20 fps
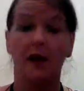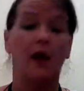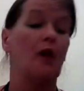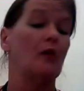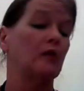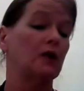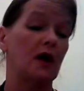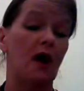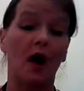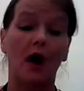And
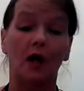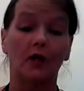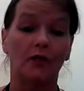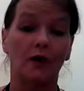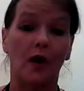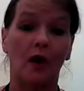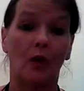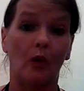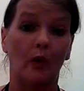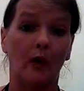we all
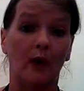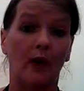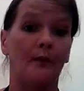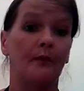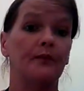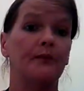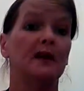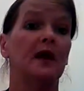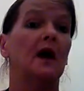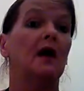know it,
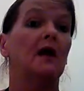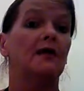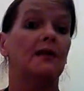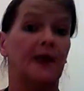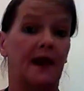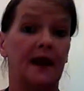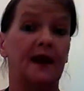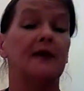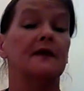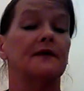
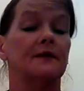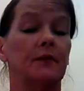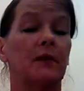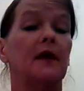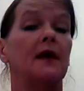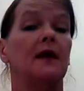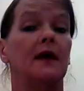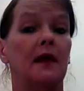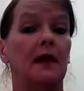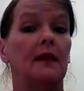that has been
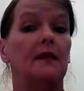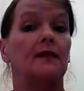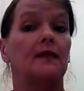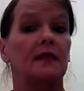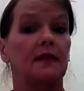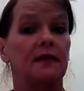in